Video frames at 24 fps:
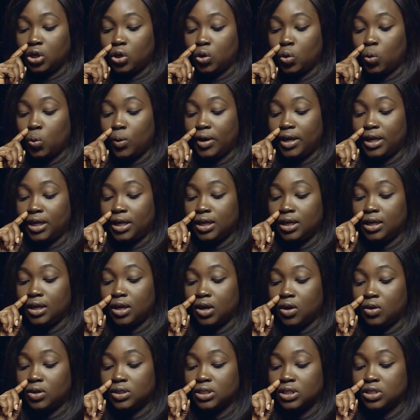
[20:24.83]
Queen
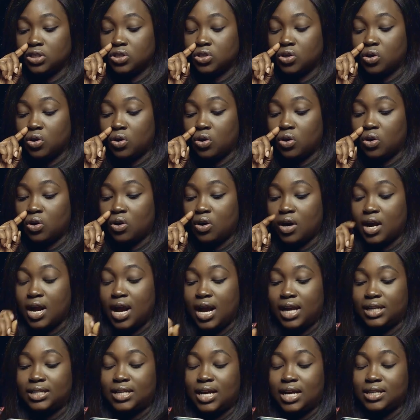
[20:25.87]
underscore
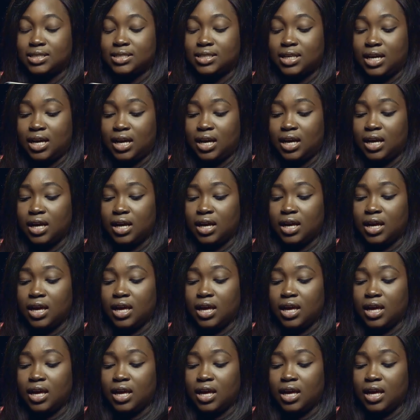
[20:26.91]
Hadassah,